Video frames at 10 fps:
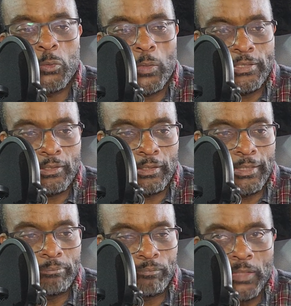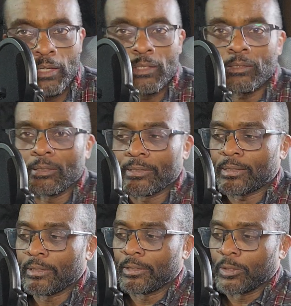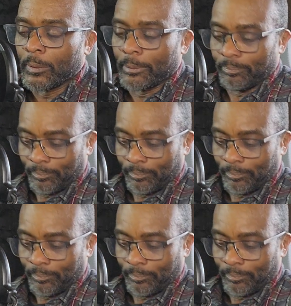Wasteland. So let's get into it.